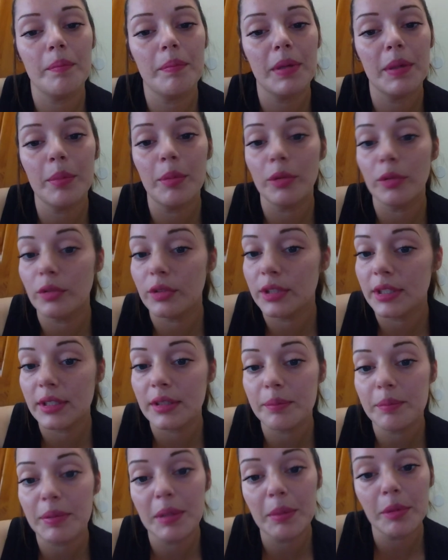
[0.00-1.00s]
People
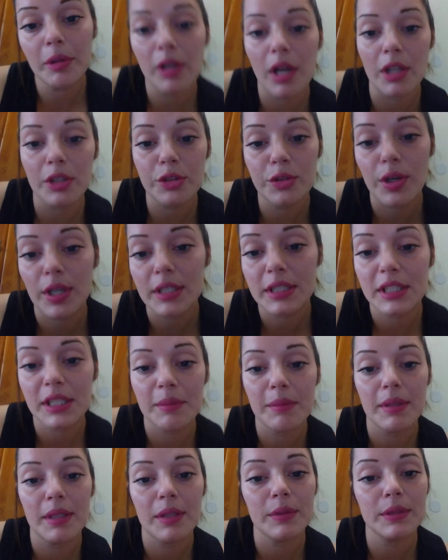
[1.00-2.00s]
not
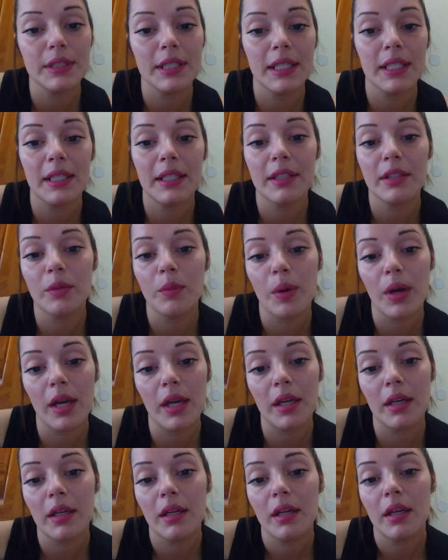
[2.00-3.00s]
trusting me was getting in the
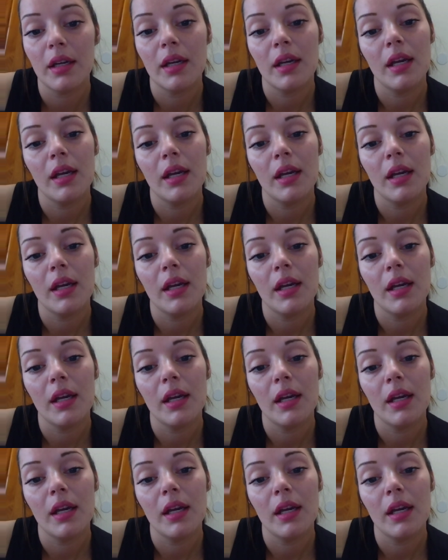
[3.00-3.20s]
way.